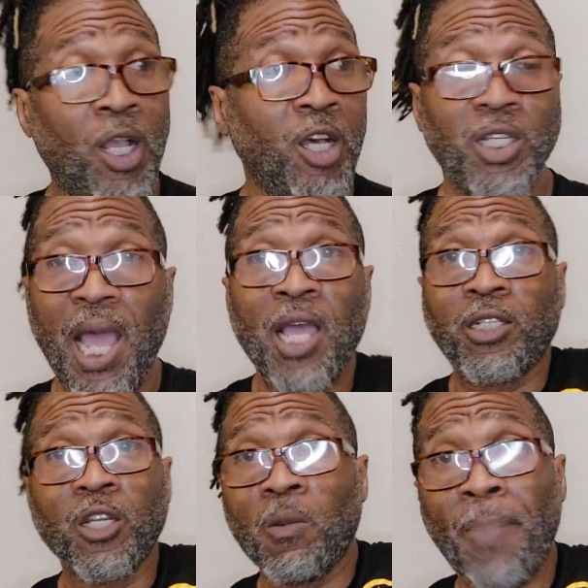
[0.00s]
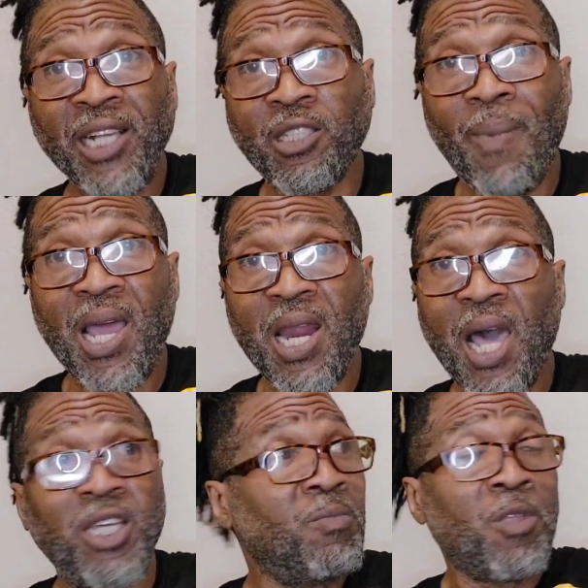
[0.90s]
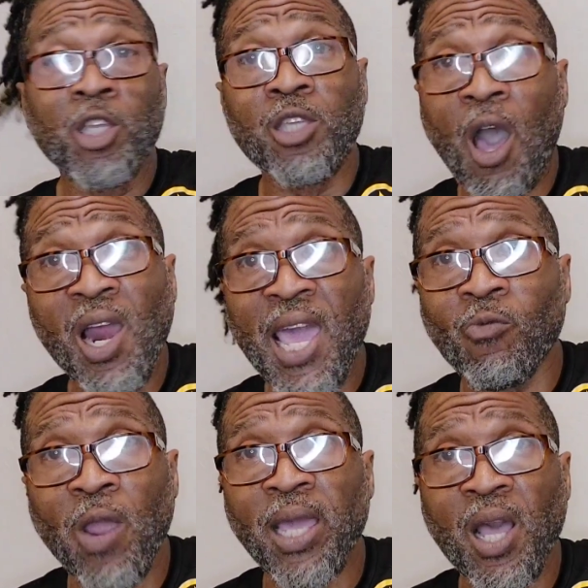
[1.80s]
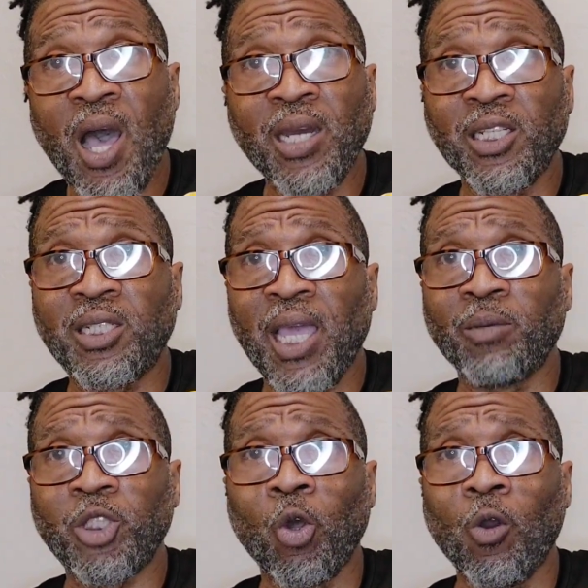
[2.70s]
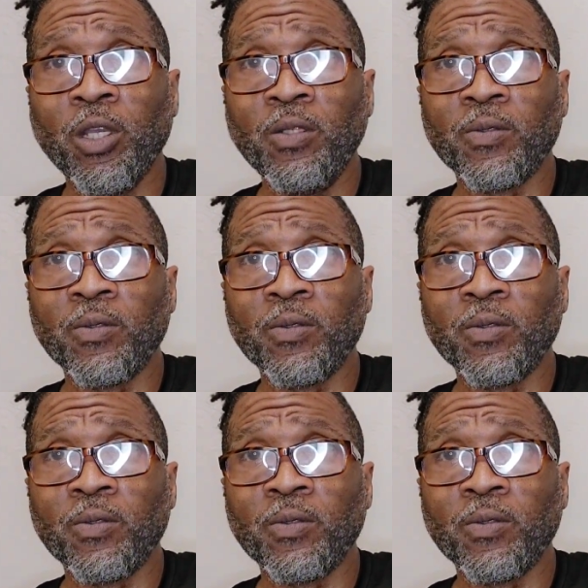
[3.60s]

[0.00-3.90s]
Because to the best of my knowledge, y'all ain't retconned this damn story.